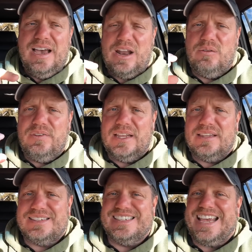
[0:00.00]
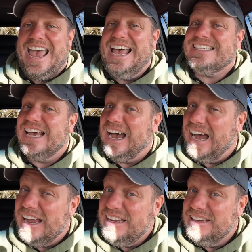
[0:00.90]
I don't feel like this is as
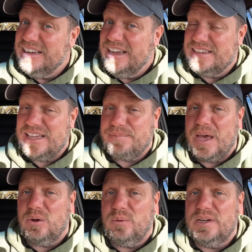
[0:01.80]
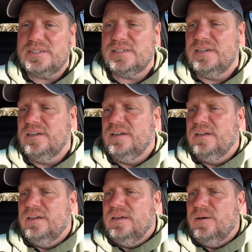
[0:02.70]
high as that model was,
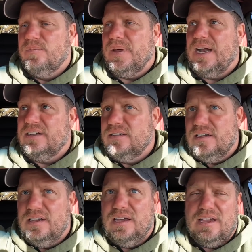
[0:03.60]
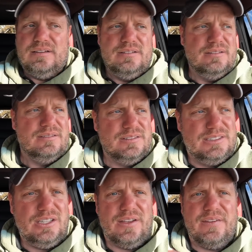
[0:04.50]
but I, I
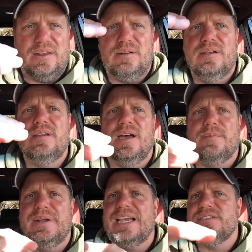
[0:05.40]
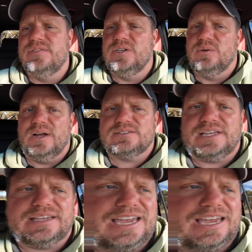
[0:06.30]
still have that um, nice view outside the